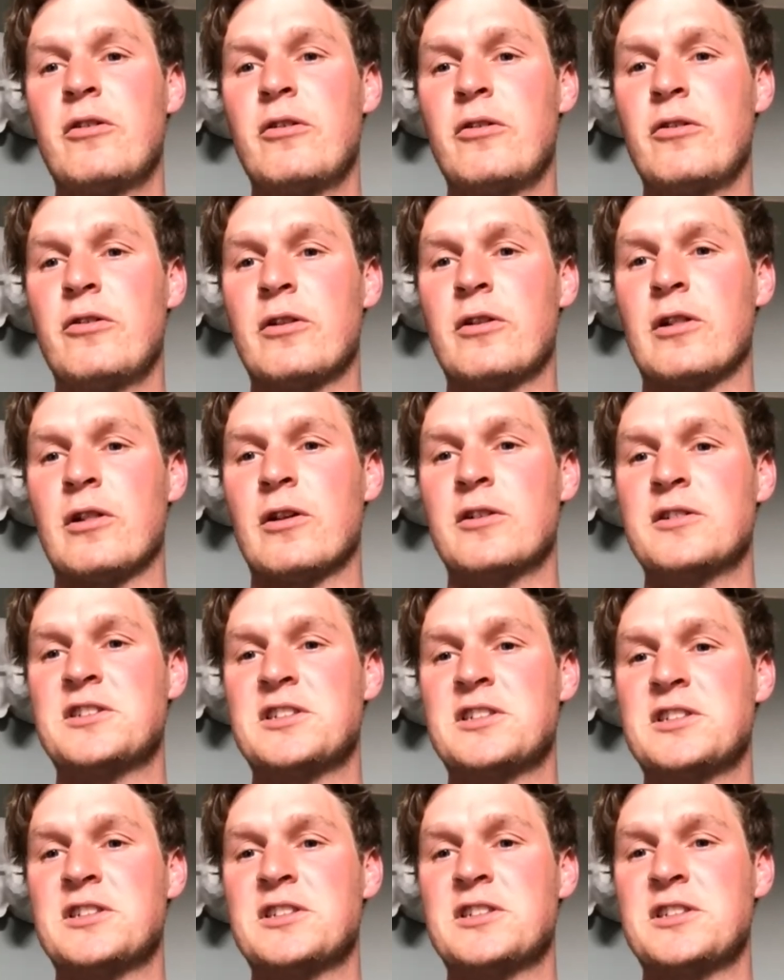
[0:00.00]
do
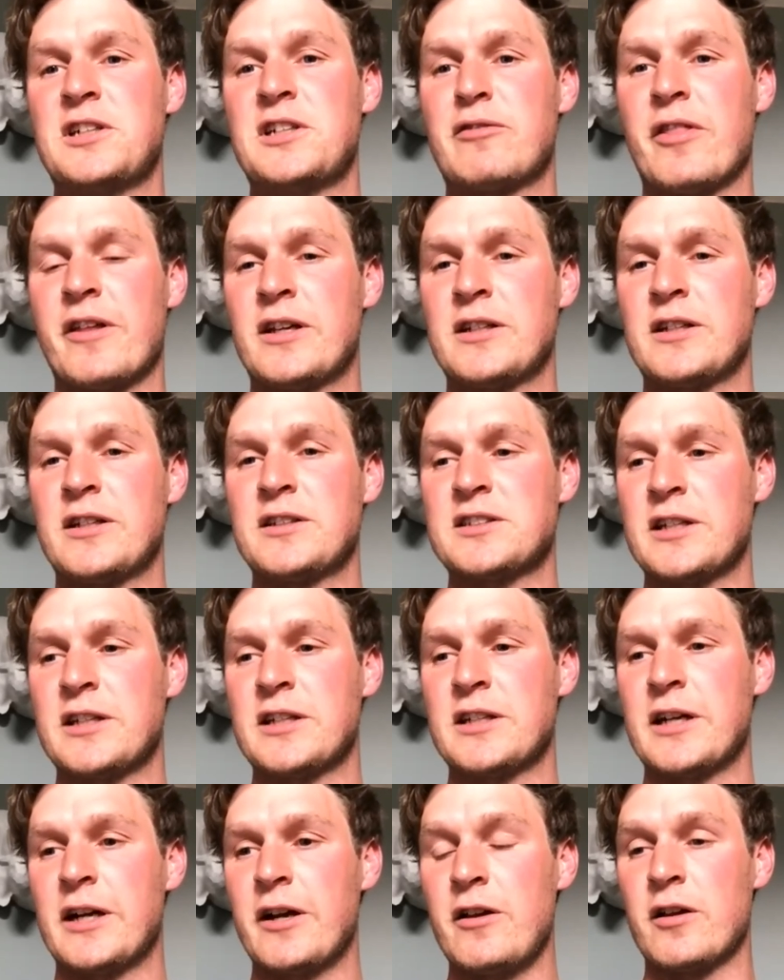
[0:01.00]
loads of different
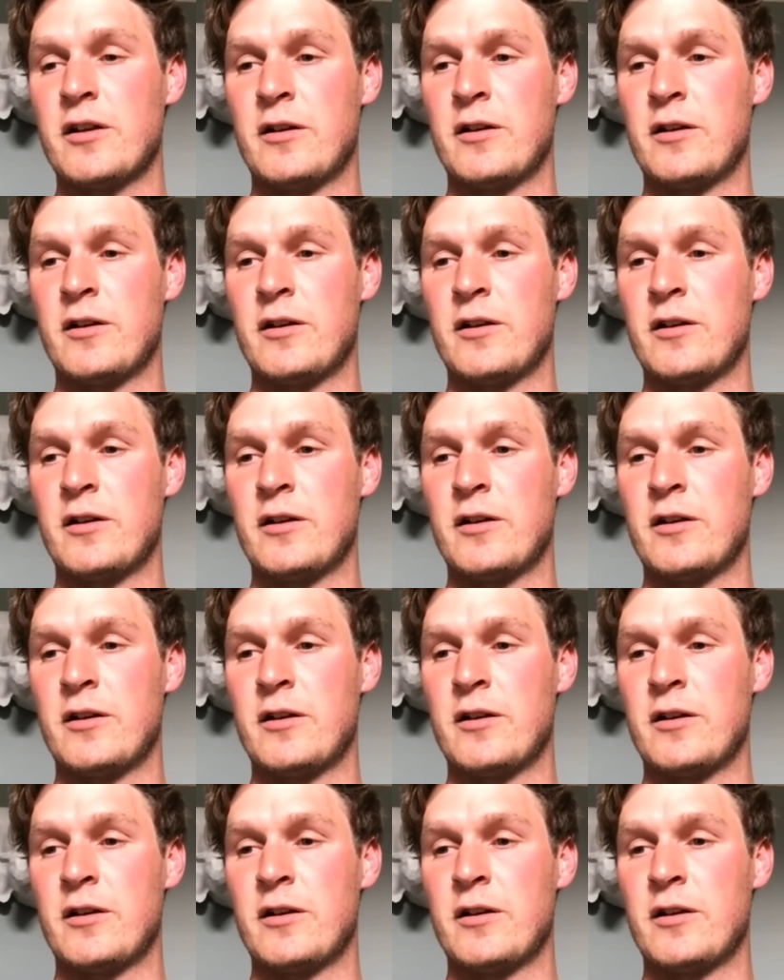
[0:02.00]
things there.